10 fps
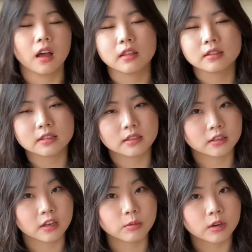This is
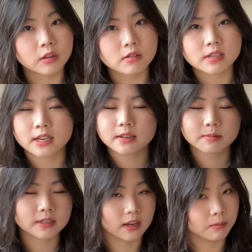another one of those
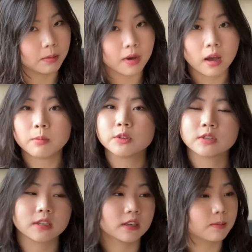items like my mom uses,